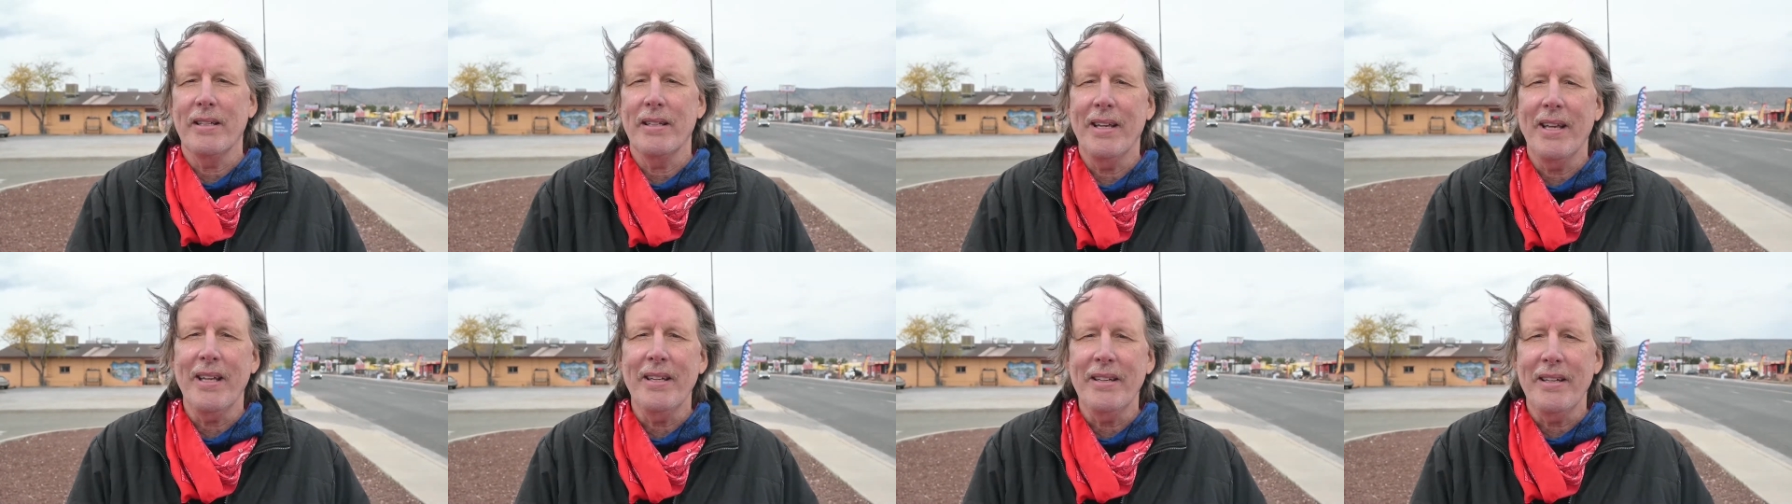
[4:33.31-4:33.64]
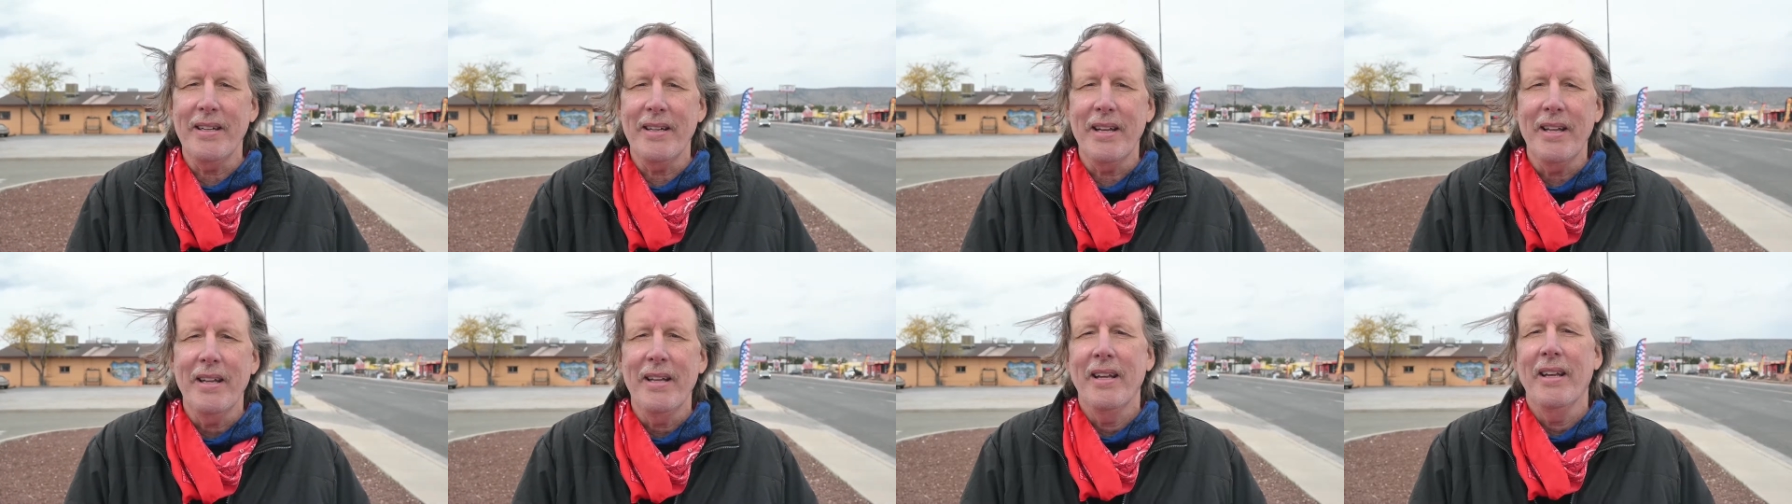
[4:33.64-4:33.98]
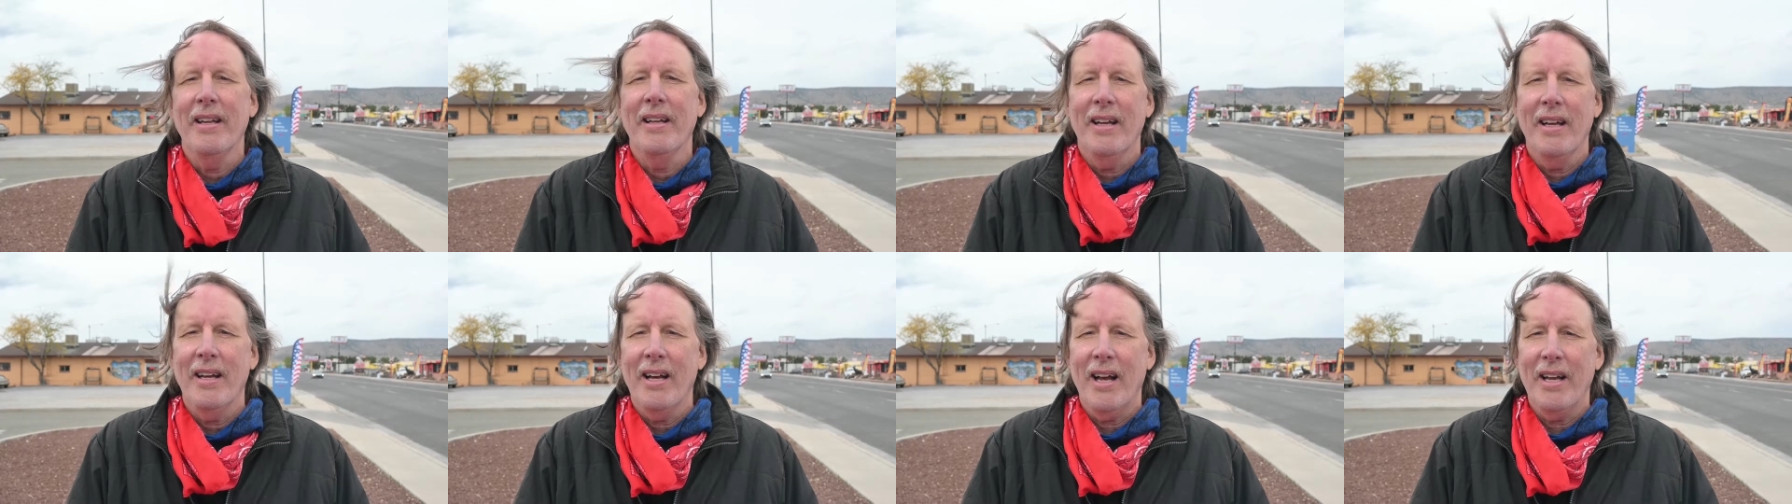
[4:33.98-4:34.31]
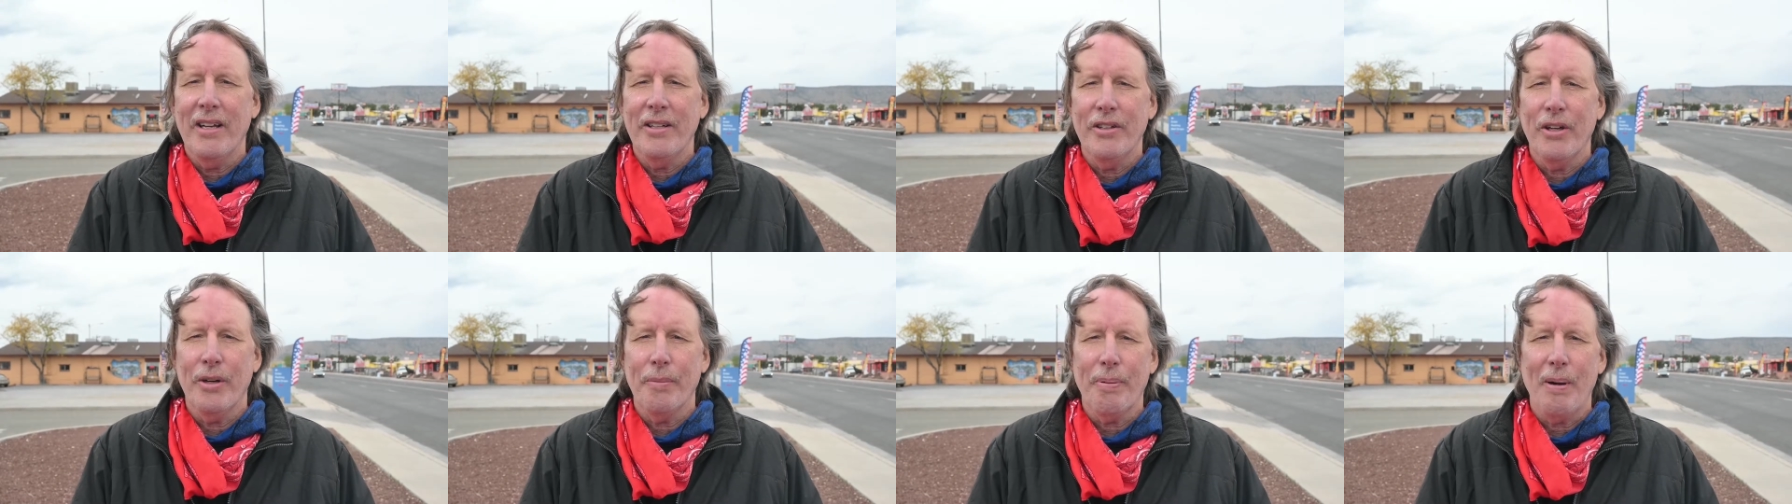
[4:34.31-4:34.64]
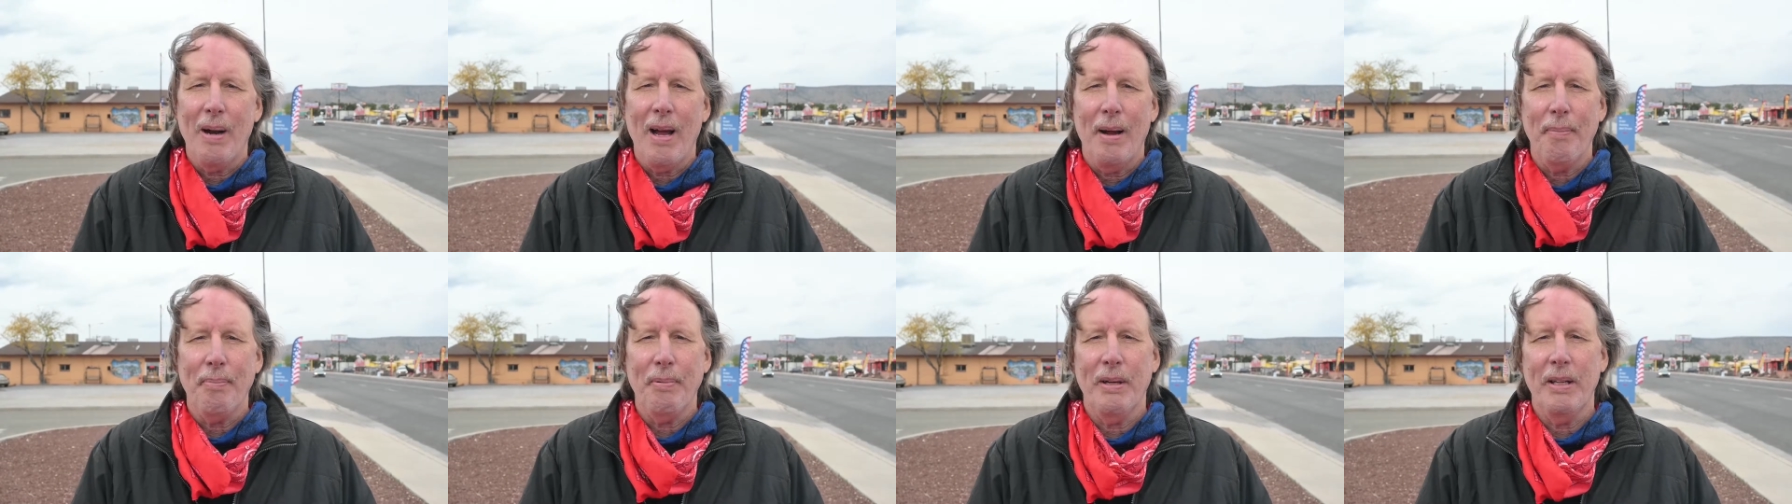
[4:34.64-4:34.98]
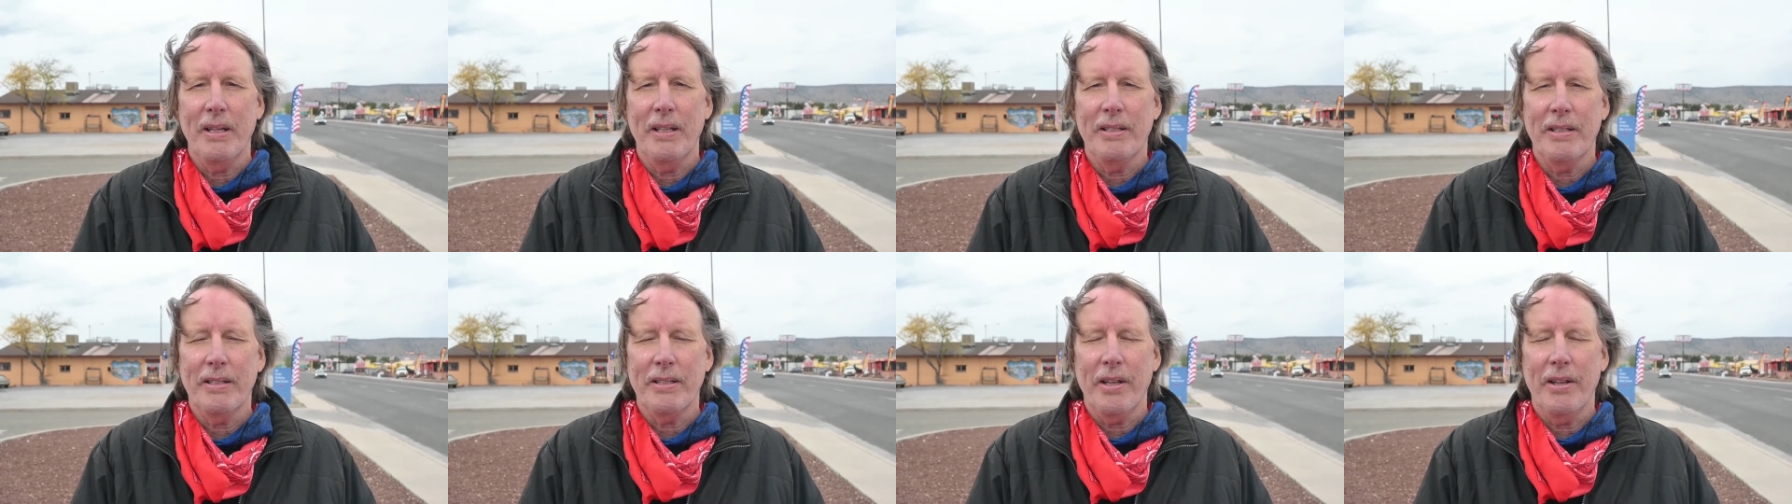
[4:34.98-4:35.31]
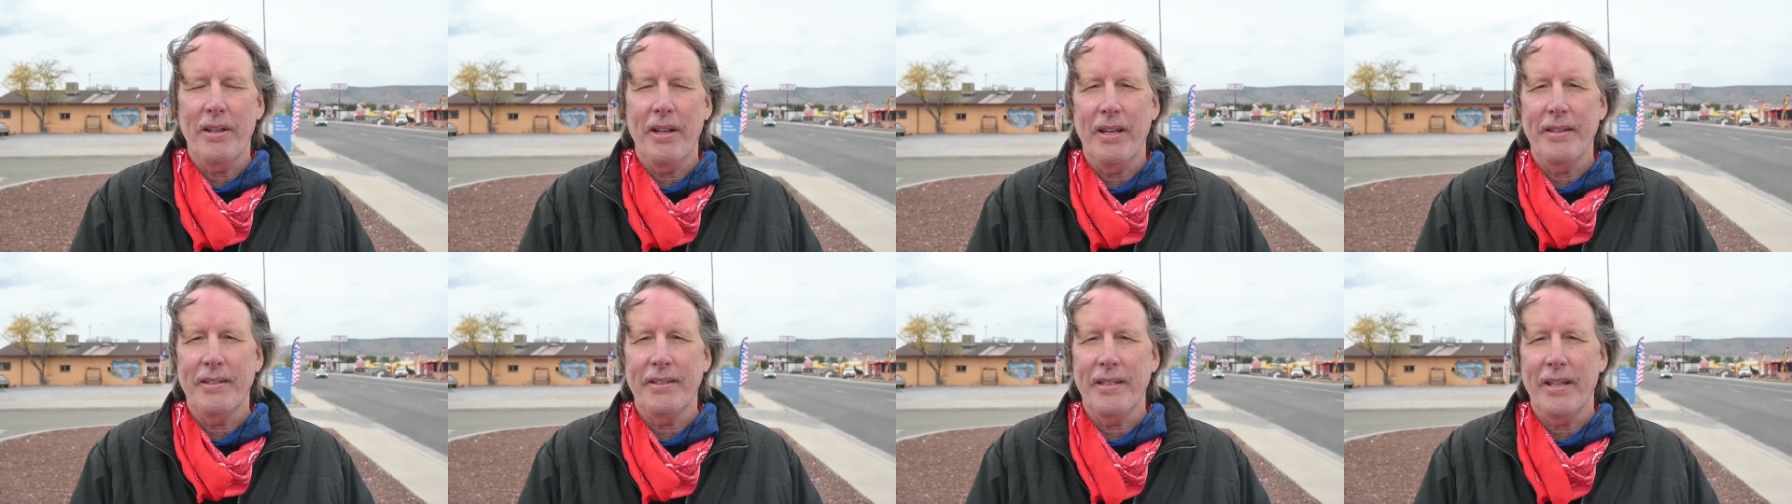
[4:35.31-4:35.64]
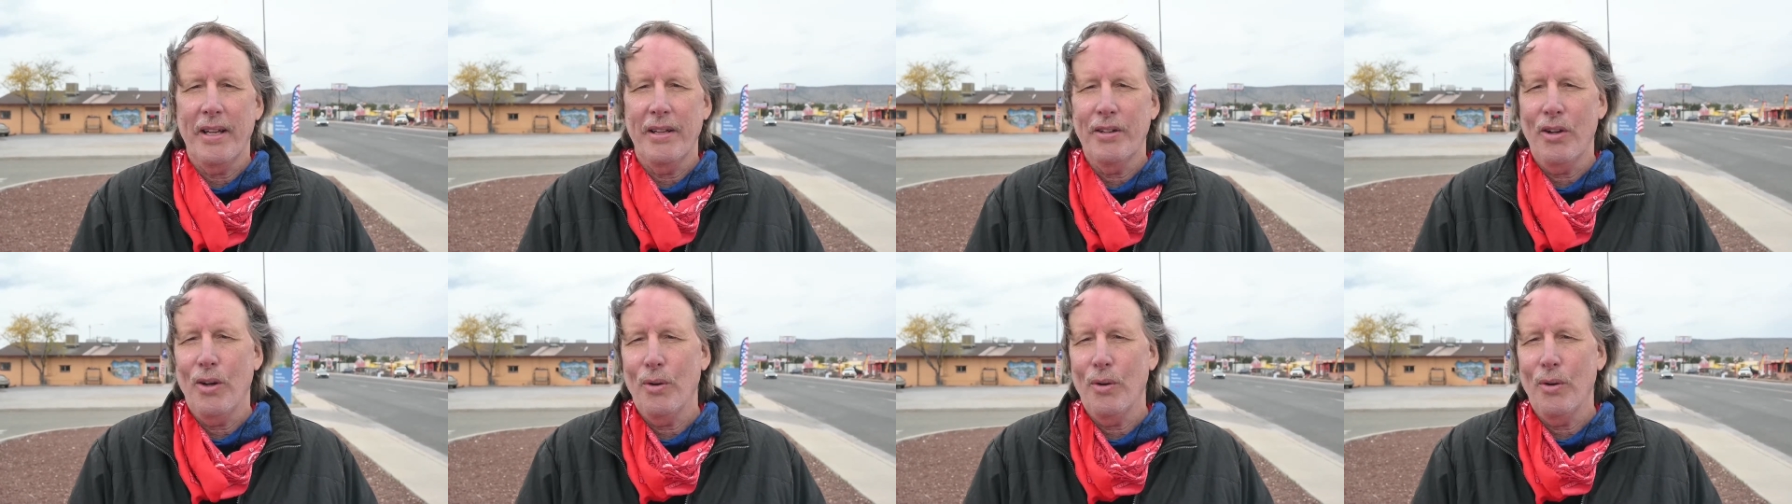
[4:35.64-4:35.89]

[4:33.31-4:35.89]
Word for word: hidden on your property, so that uh,